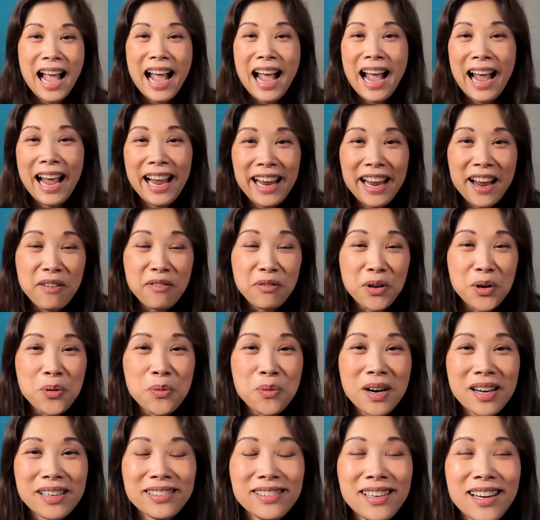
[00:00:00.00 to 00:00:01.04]
Hey
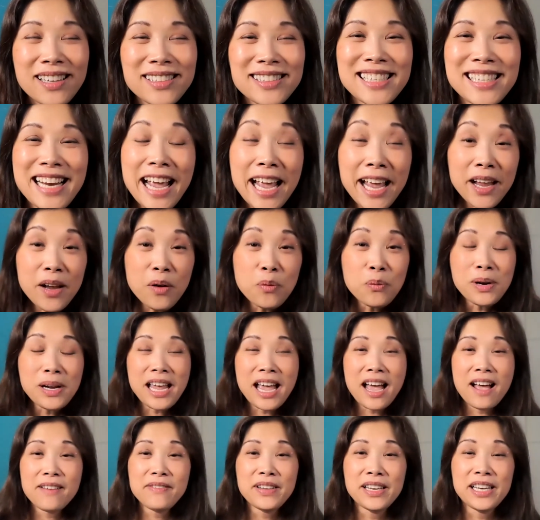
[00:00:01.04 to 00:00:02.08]
everyone, today we
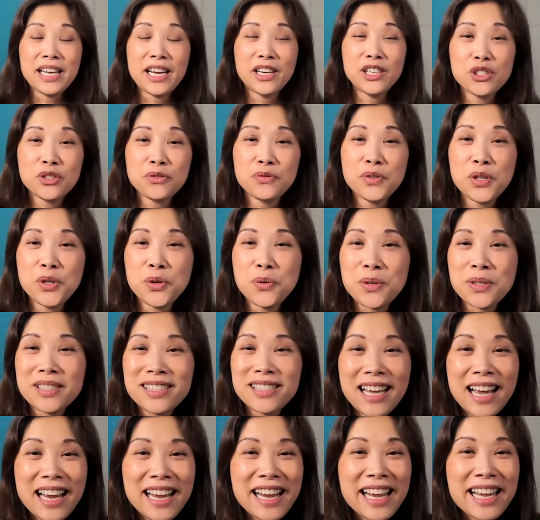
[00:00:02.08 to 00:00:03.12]
have an interview with
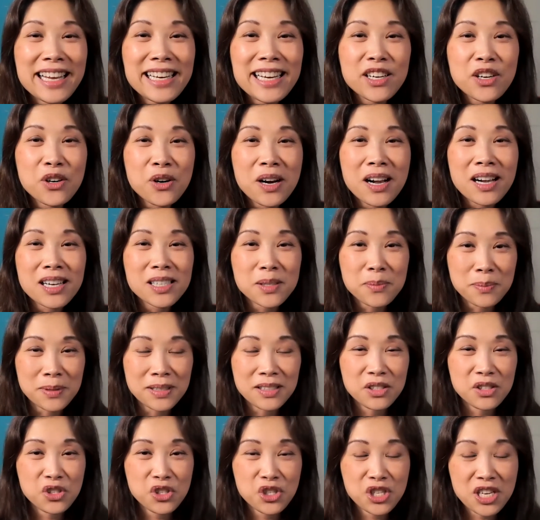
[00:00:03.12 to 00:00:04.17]
Diane and her
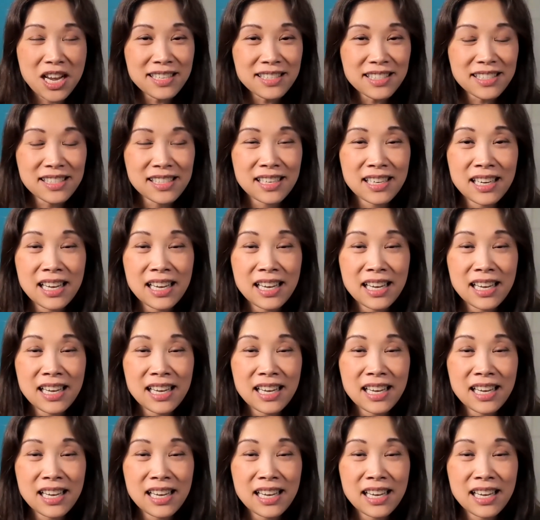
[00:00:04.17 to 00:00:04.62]
husband Chet,